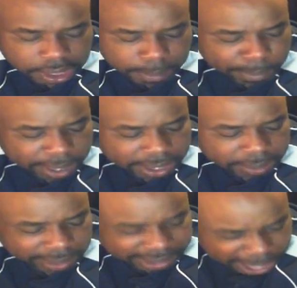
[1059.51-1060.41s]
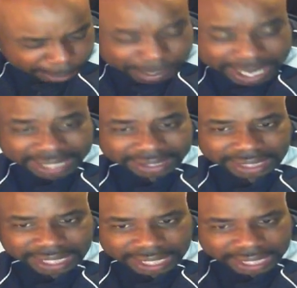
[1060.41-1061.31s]
But with that being
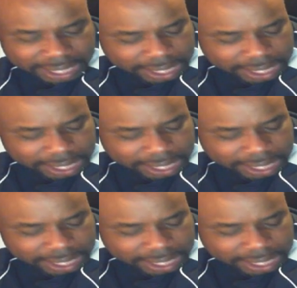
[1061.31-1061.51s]
said,